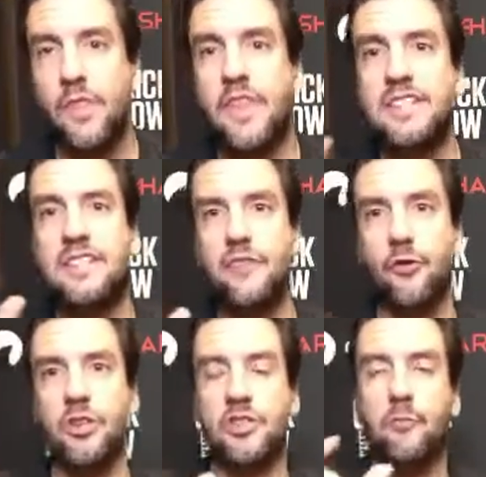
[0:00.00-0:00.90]
The
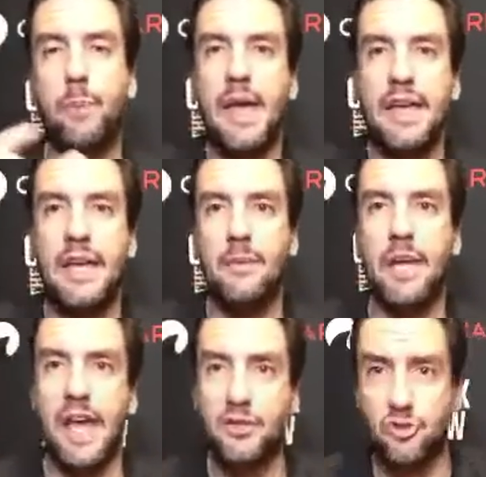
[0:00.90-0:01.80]
difference of paying him
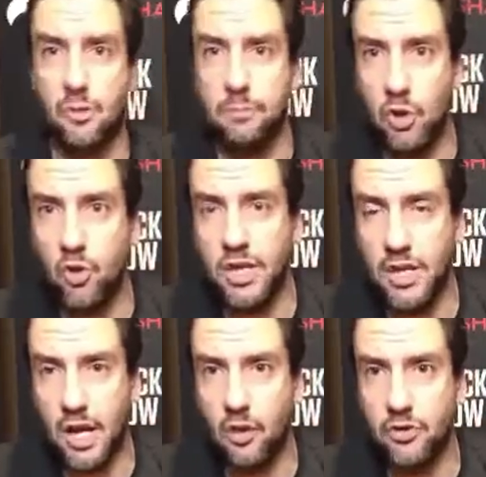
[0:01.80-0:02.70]
an extra
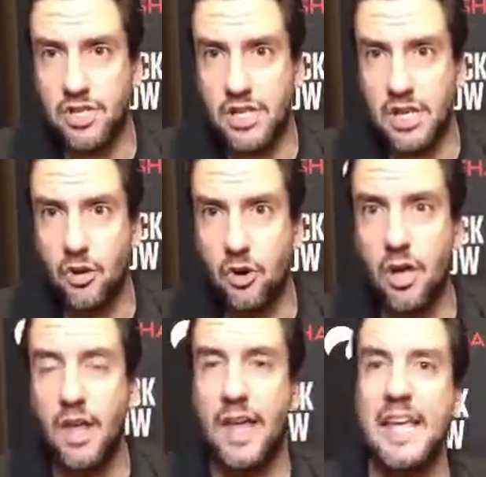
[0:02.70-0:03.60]
million dollars a
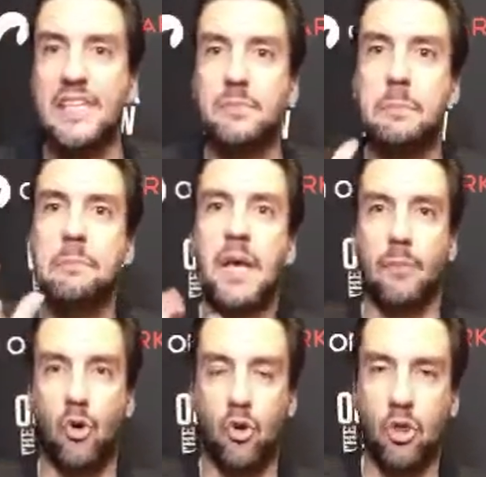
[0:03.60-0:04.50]
year is
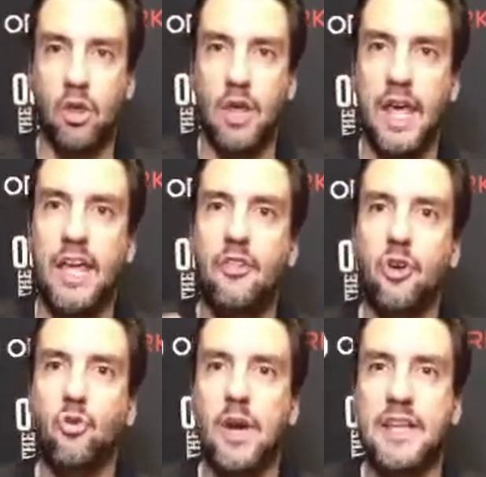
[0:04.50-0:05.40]
minimal in
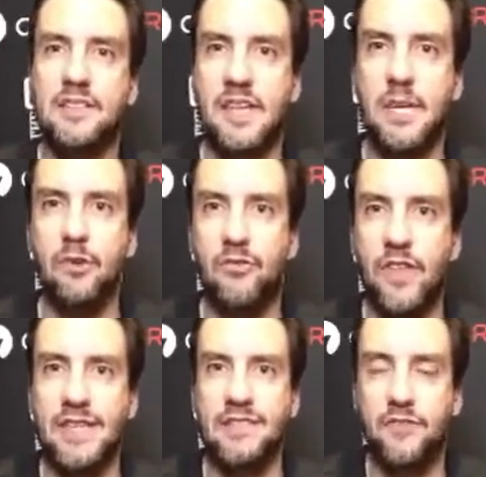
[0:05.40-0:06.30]
the grand scheme of
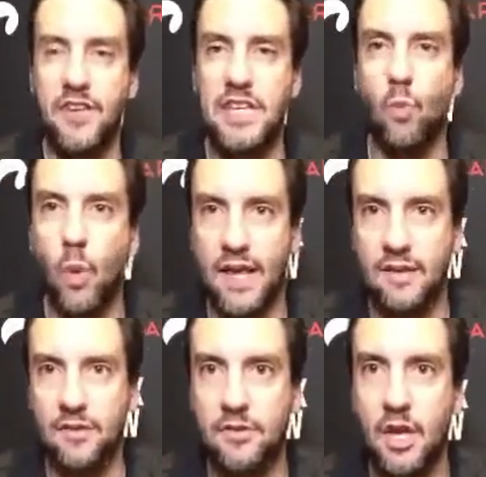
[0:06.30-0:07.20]
things if he
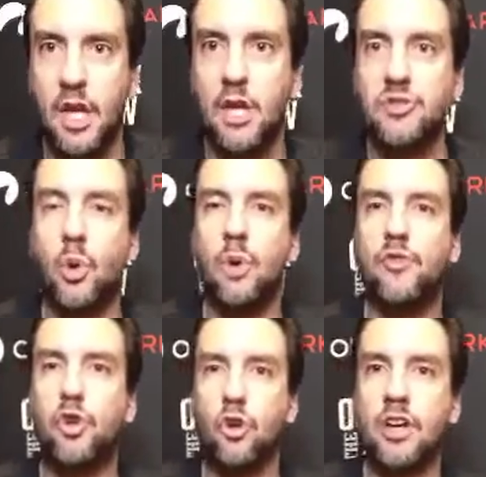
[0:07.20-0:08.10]
wins. So
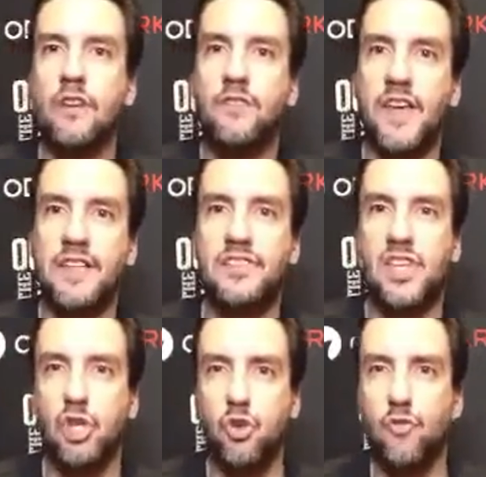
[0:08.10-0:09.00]
if you're convinced
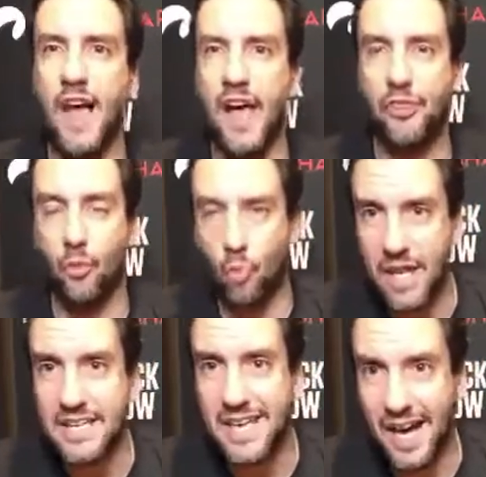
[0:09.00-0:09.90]
that you've got the
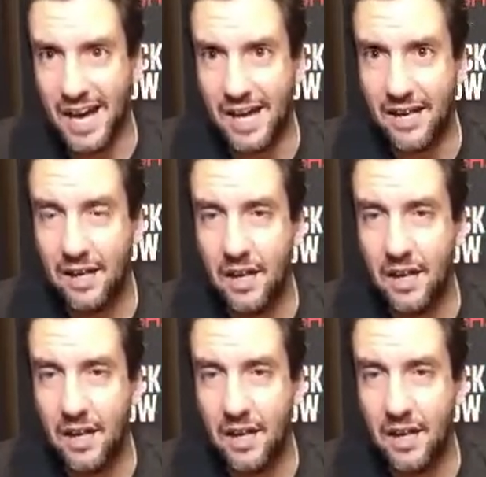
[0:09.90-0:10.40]
right guy,